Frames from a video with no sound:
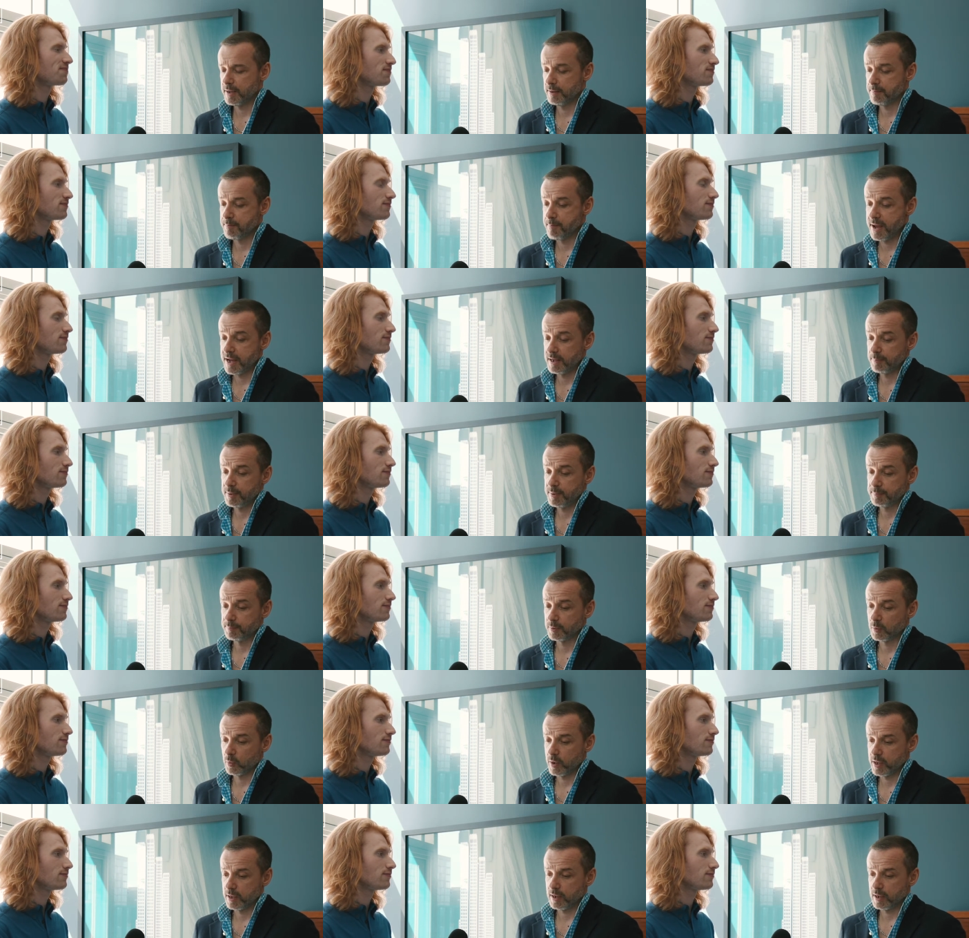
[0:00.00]
Speaker 1: it made
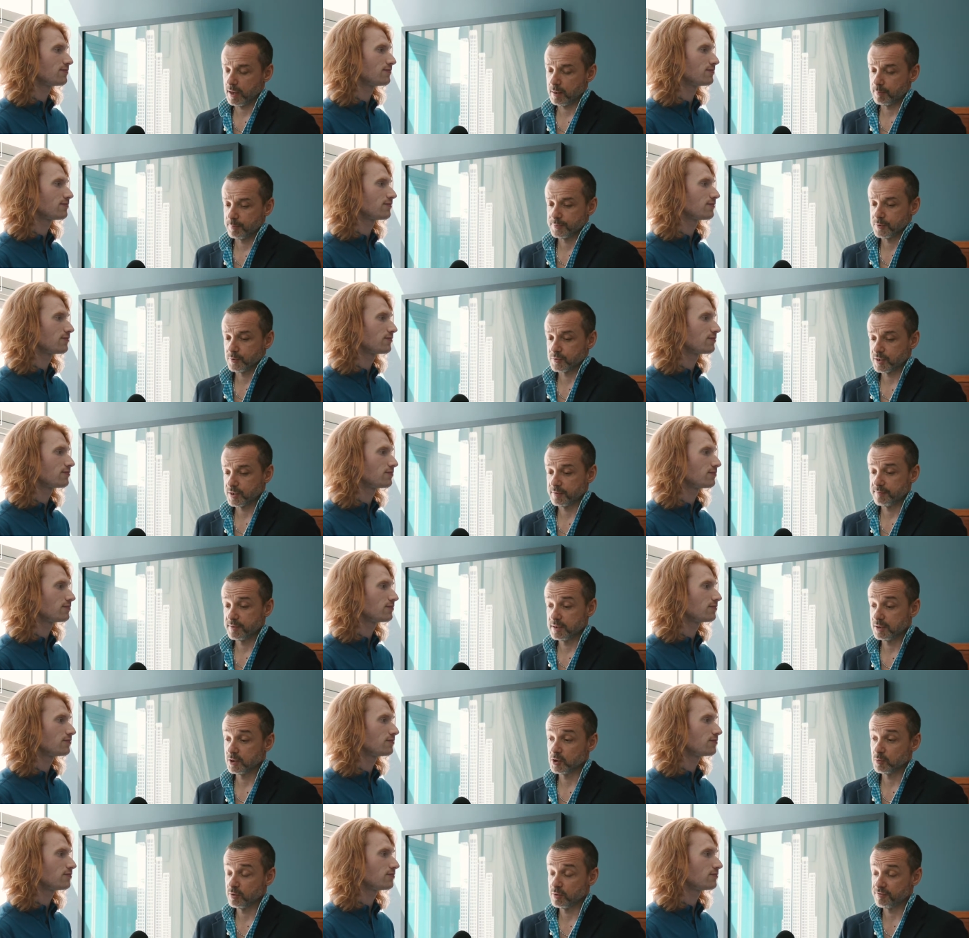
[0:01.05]
people wake up to say we
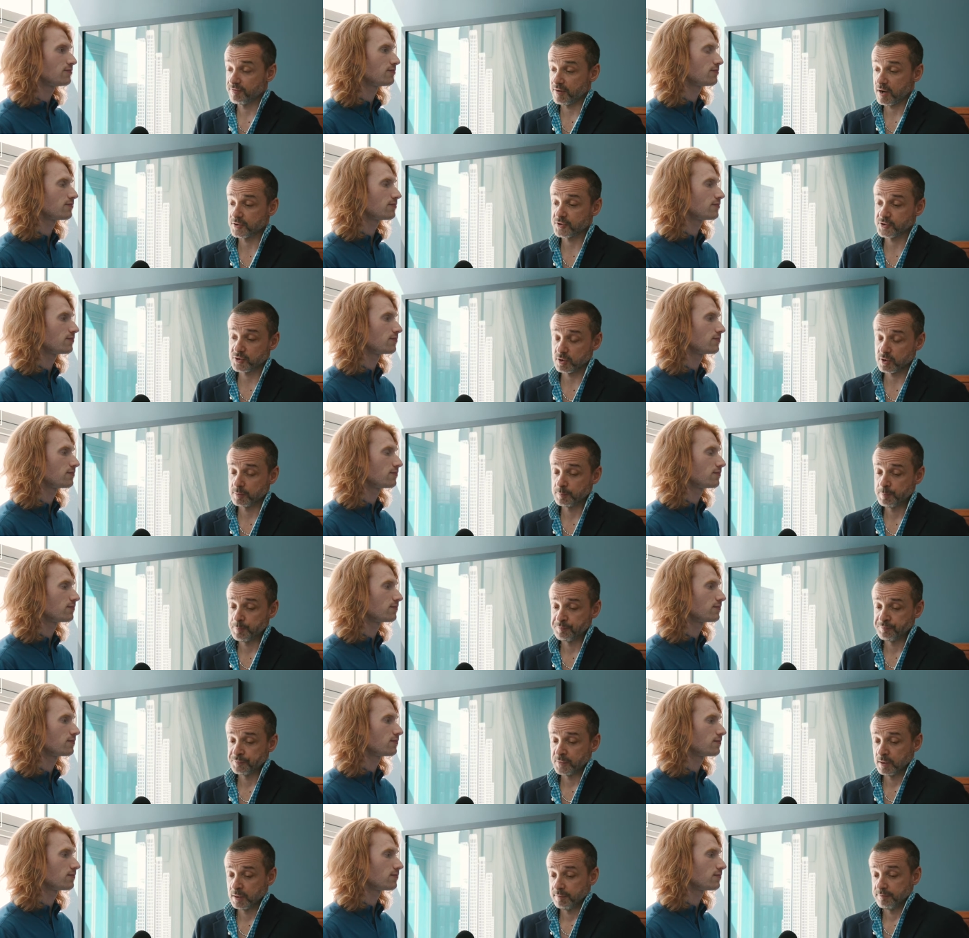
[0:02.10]
need to be faster,
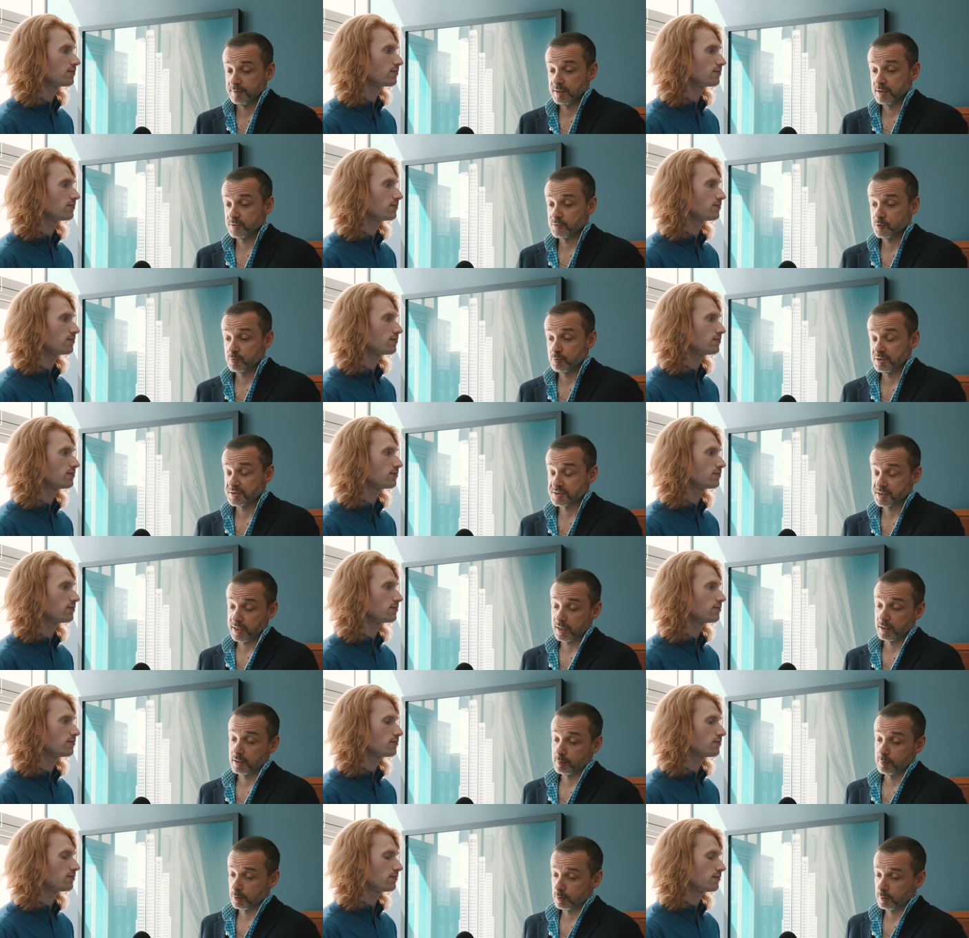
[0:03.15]
we need to be
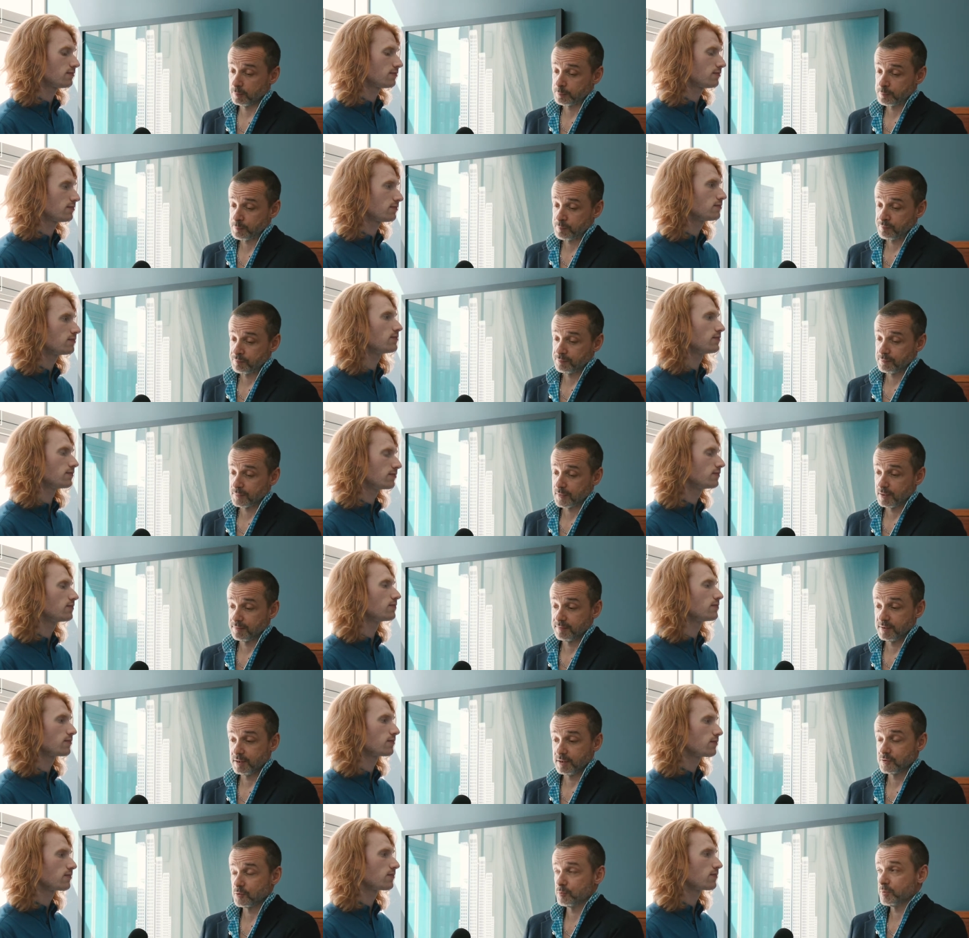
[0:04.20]
scalable, and
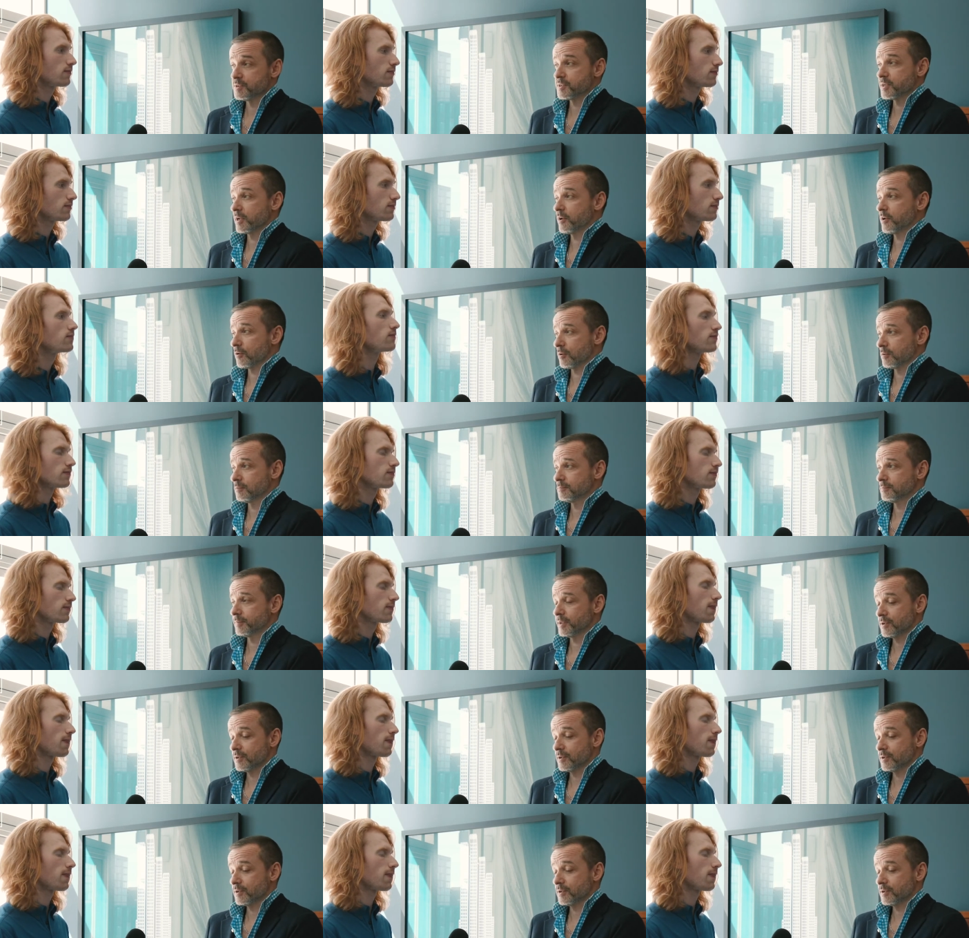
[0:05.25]
we need to be secure.